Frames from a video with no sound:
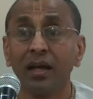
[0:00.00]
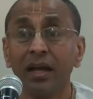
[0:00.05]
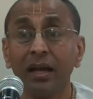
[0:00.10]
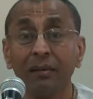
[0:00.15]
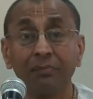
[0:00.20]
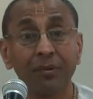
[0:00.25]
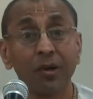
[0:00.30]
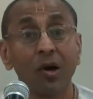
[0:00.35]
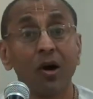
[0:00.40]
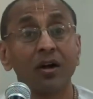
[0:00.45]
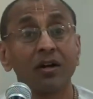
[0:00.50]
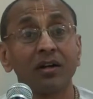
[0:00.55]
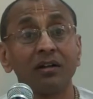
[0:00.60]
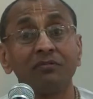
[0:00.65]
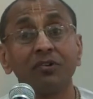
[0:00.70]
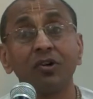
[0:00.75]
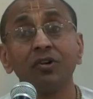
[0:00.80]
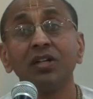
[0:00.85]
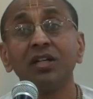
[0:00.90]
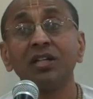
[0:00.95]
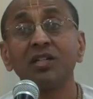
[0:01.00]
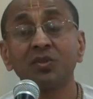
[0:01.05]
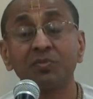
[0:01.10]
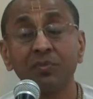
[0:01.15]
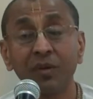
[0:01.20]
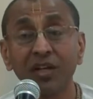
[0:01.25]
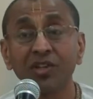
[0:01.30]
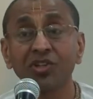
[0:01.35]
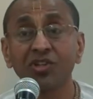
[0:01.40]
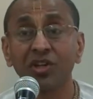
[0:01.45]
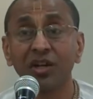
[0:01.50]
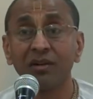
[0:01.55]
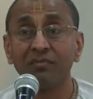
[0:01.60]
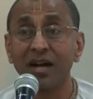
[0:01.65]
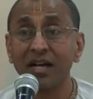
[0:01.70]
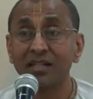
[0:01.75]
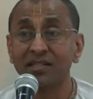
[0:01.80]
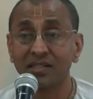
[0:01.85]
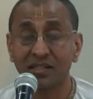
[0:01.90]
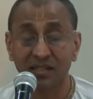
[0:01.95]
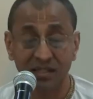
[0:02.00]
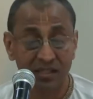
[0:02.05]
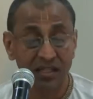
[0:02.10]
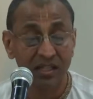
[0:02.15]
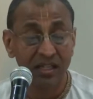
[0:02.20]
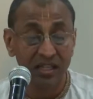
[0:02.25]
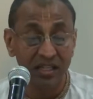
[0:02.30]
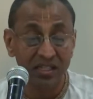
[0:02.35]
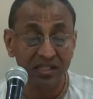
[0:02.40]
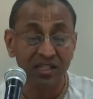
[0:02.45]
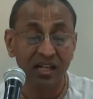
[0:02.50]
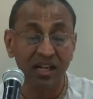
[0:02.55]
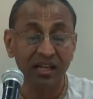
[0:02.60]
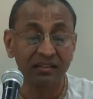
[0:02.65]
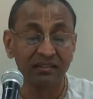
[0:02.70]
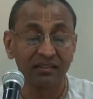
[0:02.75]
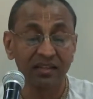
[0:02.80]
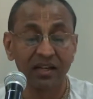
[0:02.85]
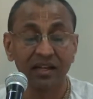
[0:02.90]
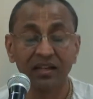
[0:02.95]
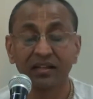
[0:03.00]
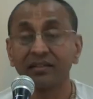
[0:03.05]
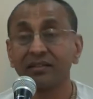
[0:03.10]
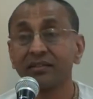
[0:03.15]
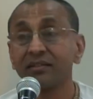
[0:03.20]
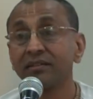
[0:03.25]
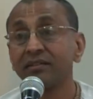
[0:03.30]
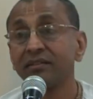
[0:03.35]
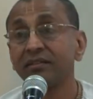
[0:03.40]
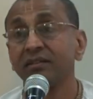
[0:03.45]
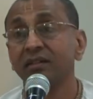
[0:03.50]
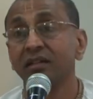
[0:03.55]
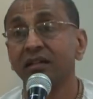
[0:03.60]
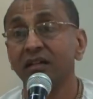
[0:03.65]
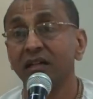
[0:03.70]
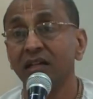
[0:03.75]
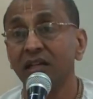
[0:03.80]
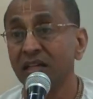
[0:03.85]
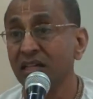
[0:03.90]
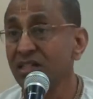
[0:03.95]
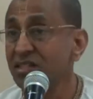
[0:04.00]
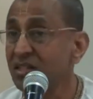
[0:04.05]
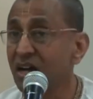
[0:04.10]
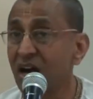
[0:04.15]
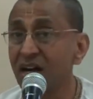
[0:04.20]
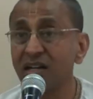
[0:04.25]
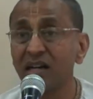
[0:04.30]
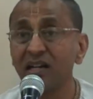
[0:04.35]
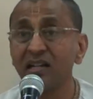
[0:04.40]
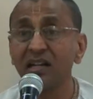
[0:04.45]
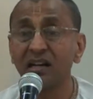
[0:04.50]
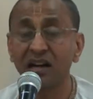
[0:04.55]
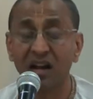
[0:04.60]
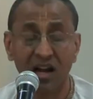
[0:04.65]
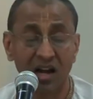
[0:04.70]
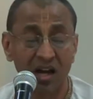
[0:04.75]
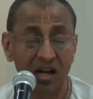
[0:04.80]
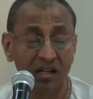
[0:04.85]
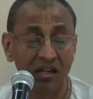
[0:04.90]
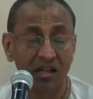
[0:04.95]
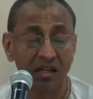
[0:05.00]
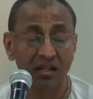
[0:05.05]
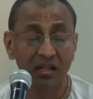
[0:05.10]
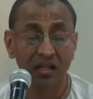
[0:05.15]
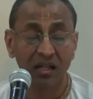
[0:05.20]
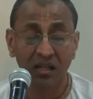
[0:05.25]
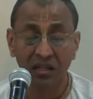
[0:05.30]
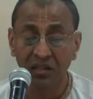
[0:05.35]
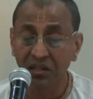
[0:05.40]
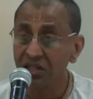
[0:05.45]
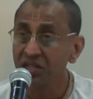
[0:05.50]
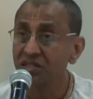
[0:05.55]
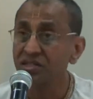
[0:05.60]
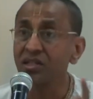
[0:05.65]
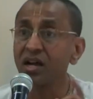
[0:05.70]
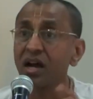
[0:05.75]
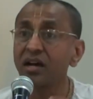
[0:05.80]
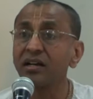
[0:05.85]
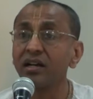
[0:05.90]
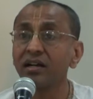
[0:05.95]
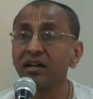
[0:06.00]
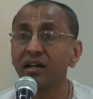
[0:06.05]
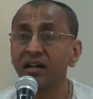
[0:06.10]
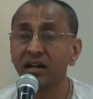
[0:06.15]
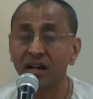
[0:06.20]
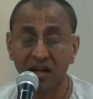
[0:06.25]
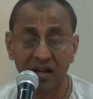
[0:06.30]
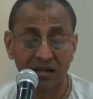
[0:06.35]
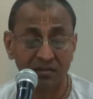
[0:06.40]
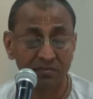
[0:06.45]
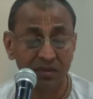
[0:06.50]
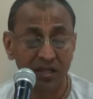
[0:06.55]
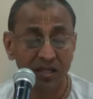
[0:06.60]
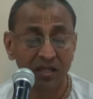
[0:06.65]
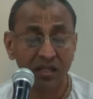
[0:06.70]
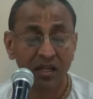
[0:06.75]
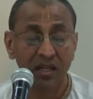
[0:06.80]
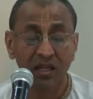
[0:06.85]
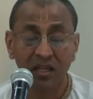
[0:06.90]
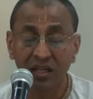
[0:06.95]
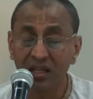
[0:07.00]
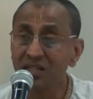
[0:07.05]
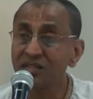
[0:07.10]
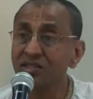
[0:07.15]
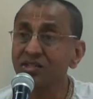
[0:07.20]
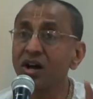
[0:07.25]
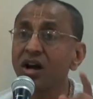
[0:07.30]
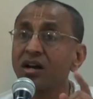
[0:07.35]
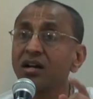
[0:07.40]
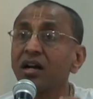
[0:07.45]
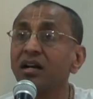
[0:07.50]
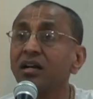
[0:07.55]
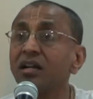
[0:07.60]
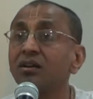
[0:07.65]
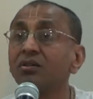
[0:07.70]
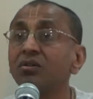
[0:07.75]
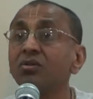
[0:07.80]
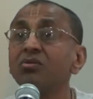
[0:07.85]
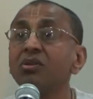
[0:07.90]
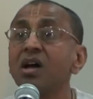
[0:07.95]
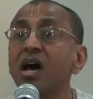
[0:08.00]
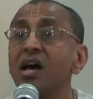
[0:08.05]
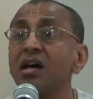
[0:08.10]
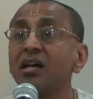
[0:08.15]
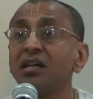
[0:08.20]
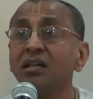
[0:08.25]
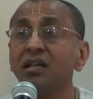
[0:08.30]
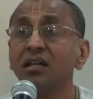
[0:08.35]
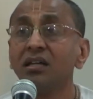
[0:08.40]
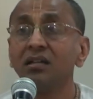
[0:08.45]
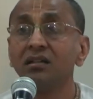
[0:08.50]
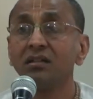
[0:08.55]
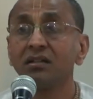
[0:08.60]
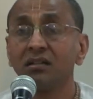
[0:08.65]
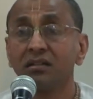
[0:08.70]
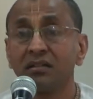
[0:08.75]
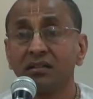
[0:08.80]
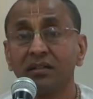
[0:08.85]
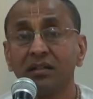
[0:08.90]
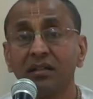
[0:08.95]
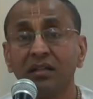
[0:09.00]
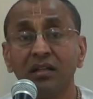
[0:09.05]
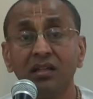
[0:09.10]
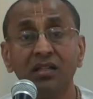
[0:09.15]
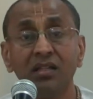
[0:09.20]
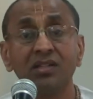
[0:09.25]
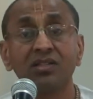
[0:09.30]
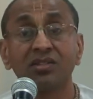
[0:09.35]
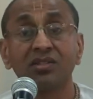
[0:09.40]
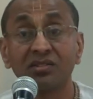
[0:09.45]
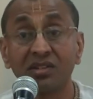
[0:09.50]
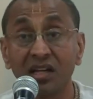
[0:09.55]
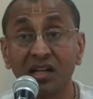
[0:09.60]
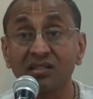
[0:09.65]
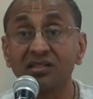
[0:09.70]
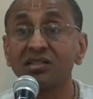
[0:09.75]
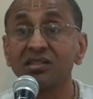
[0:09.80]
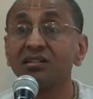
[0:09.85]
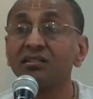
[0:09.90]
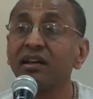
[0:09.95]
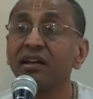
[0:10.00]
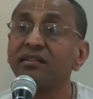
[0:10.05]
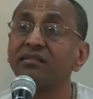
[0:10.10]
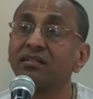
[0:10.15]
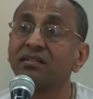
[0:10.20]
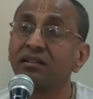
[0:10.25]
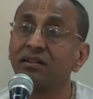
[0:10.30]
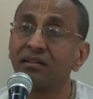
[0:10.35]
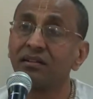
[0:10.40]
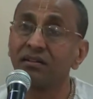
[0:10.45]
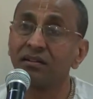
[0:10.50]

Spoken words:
A pure devotee spiritual master is like that. He is not under kala, he is not under karma, he is not under guna, he is transcendental.